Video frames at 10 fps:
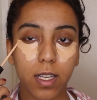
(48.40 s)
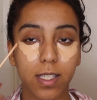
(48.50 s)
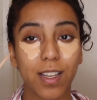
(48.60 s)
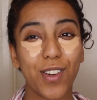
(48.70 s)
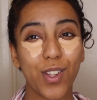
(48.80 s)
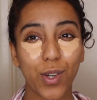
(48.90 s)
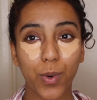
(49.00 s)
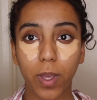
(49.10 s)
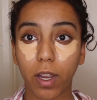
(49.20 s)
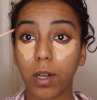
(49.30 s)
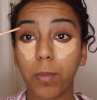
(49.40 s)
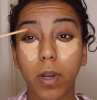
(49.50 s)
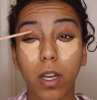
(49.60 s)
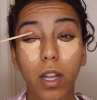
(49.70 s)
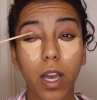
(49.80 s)
It's gonna look weird,
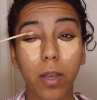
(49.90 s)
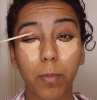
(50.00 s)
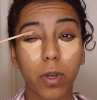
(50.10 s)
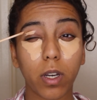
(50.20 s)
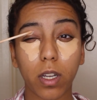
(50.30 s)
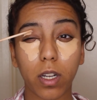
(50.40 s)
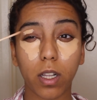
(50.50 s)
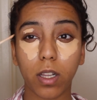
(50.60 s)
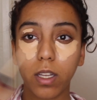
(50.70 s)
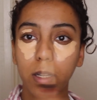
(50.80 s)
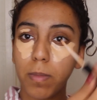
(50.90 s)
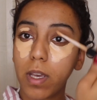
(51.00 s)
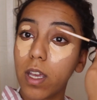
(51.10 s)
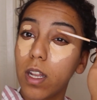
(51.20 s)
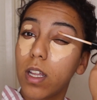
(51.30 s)
but I put a little
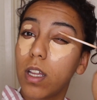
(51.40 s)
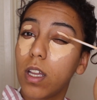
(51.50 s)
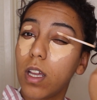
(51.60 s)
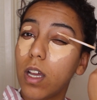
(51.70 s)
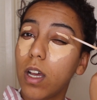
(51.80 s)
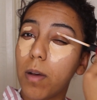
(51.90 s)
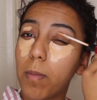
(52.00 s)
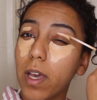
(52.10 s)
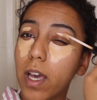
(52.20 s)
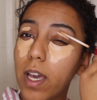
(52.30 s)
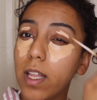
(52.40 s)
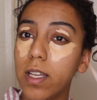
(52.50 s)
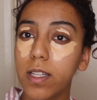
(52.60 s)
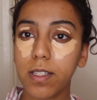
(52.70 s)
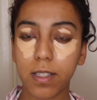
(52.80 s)
bit on my
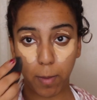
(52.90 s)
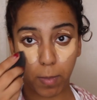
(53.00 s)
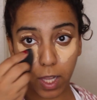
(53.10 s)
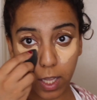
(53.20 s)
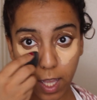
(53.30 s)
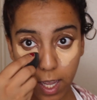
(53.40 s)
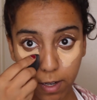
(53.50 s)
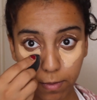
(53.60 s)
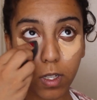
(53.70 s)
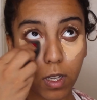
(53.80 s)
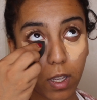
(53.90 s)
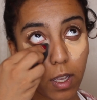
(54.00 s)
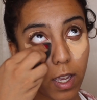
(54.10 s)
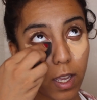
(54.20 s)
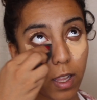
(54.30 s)
eyelids. I blend that.
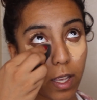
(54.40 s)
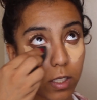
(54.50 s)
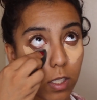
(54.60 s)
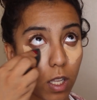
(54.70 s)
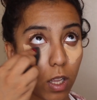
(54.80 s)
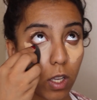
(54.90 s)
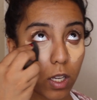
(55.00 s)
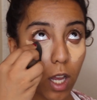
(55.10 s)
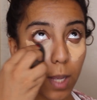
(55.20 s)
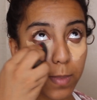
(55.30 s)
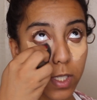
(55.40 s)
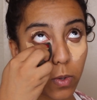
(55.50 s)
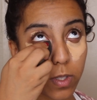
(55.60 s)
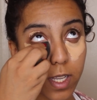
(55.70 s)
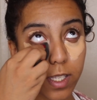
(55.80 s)
I like to look up
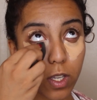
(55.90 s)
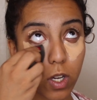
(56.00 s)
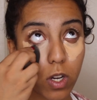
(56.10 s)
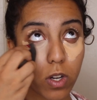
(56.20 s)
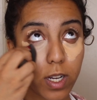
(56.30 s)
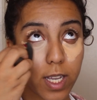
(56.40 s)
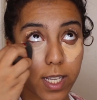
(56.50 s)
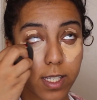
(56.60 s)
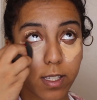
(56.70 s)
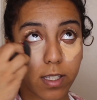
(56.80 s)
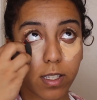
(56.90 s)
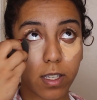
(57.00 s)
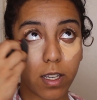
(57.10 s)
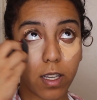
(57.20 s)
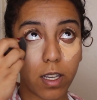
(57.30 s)
so it doesn't crease
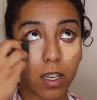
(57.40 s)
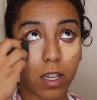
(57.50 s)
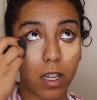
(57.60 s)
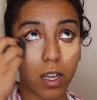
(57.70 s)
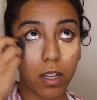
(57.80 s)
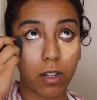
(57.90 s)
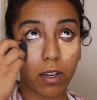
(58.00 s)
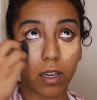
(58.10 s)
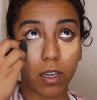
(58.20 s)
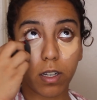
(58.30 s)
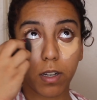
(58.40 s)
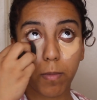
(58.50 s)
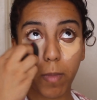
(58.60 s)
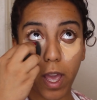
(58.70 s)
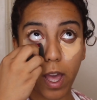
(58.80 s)
under
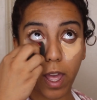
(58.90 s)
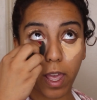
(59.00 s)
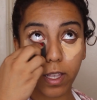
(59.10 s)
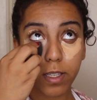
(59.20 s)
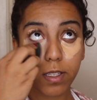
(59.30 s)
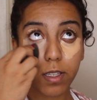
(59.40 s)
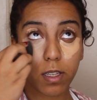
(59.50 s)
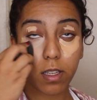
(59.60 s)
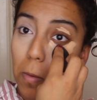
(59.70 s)
my eyes.